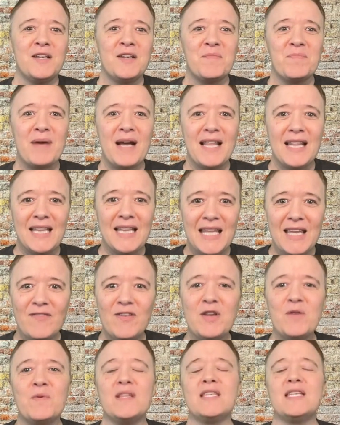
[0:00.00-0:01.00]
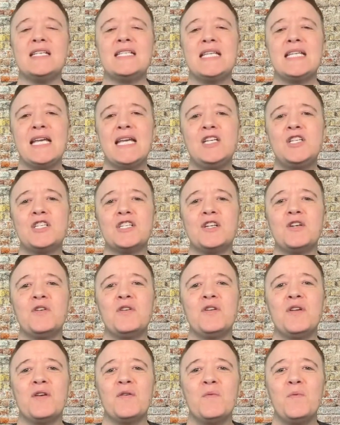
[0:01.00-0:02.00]
By living with
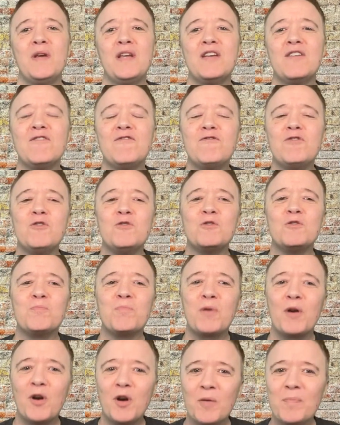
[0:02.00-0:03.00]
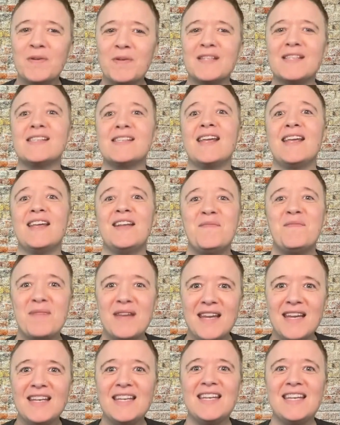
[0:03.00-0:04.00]
intention, we infuse purpose and
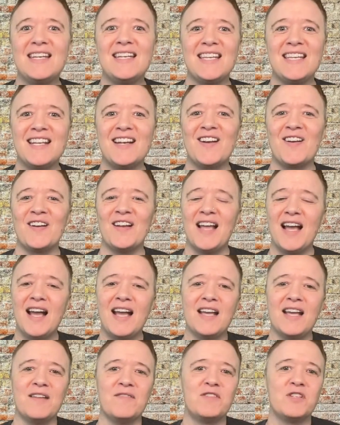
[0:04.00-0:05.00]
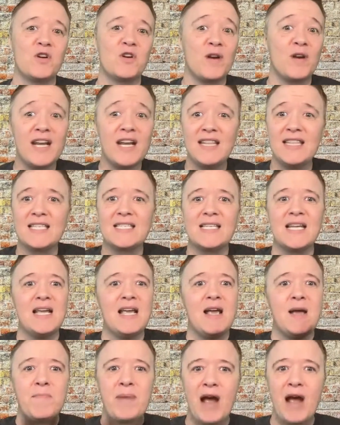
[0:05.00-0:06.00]
meaning in our lives, creating this
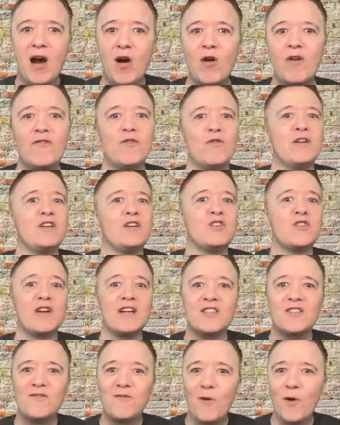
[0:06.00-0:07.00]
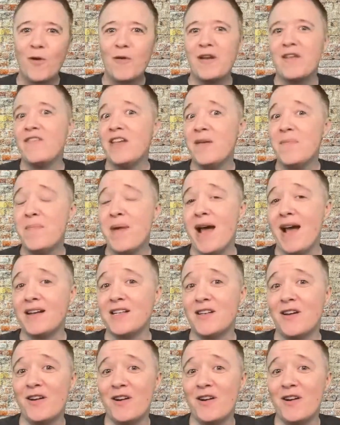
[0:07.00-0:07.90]
powerful and transformative impact on